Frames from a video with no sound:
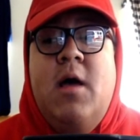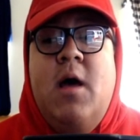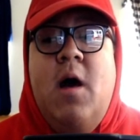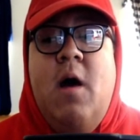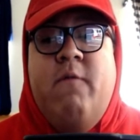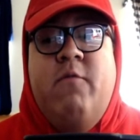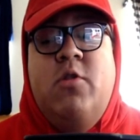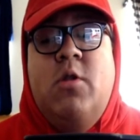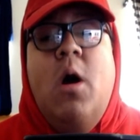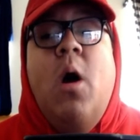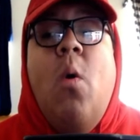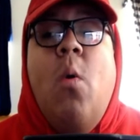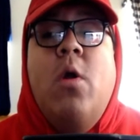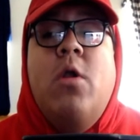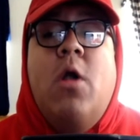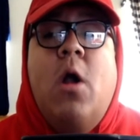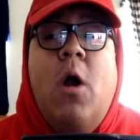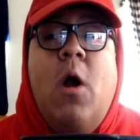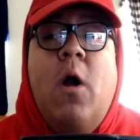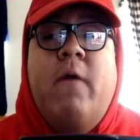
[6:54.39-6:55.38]
Of an
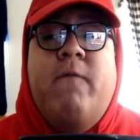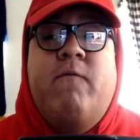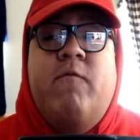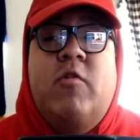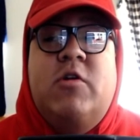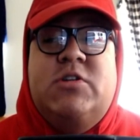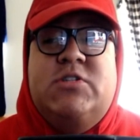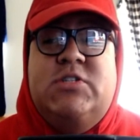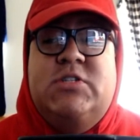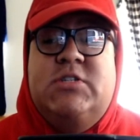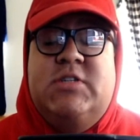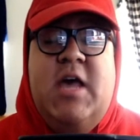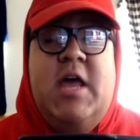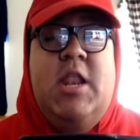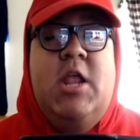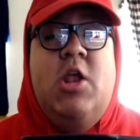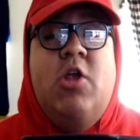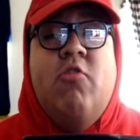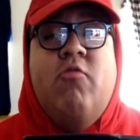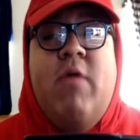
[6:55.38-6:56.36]
Owen Hart versus
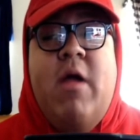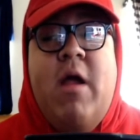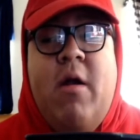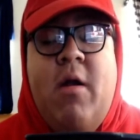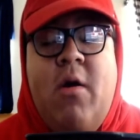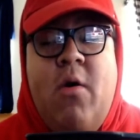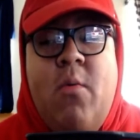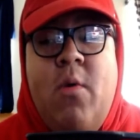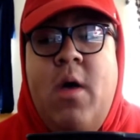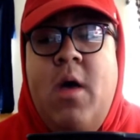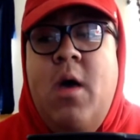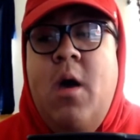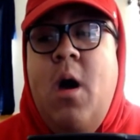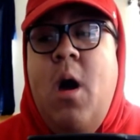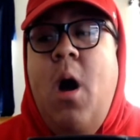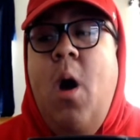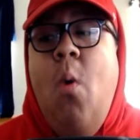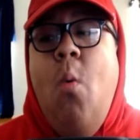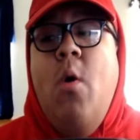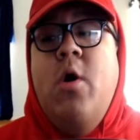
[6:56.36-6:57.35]
Eddie Guerrero,
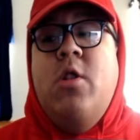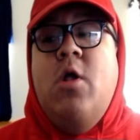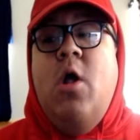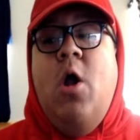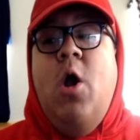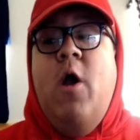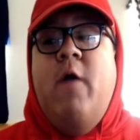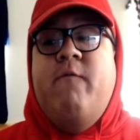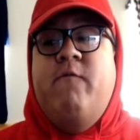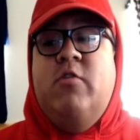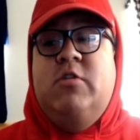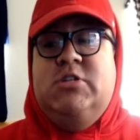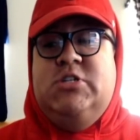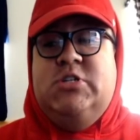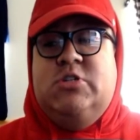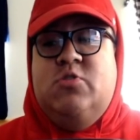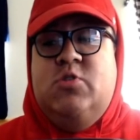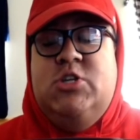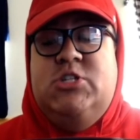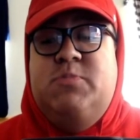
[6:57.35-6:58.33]
Owen Hart
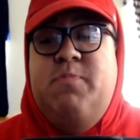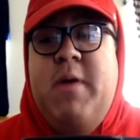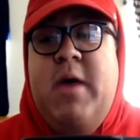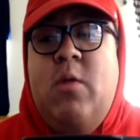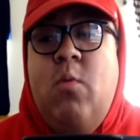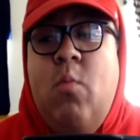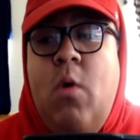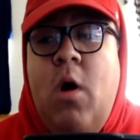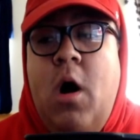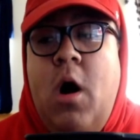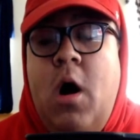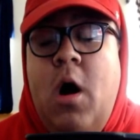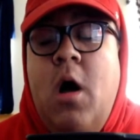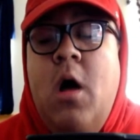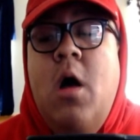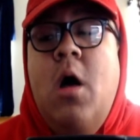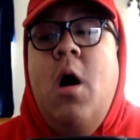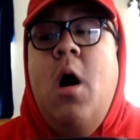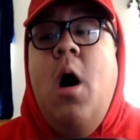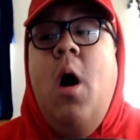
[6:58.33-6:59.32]
versus Chris Benoit,
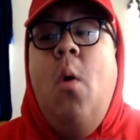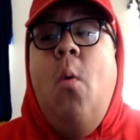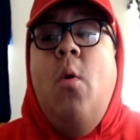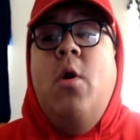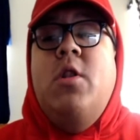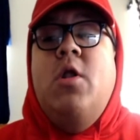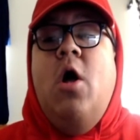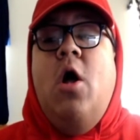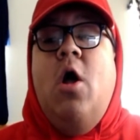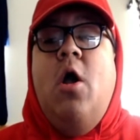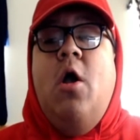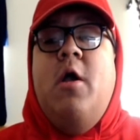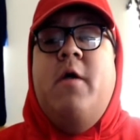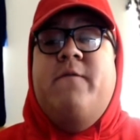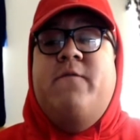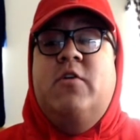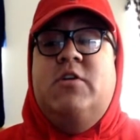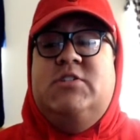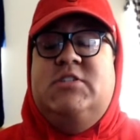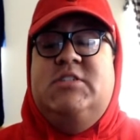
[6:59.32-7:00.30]
Owen Hart
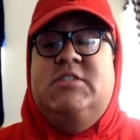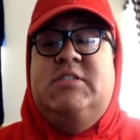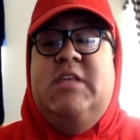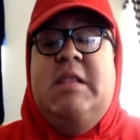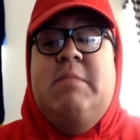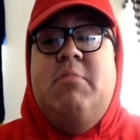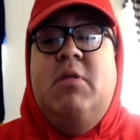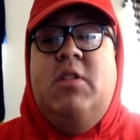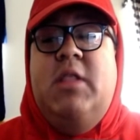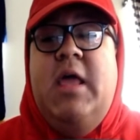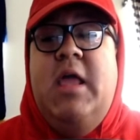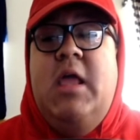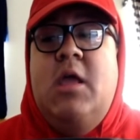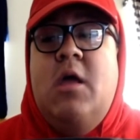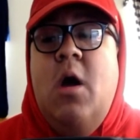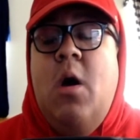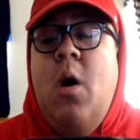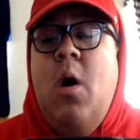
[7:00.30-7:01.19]
versus Dean Malenko,